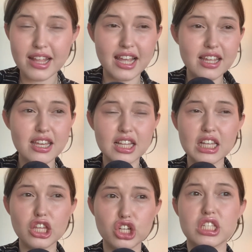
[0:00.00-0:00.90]

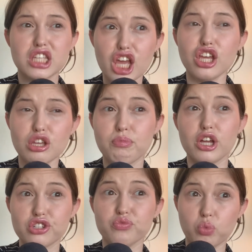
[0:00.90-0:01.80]
Technically, they're saying a
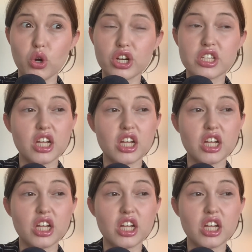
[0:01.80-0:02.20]
bunch of words,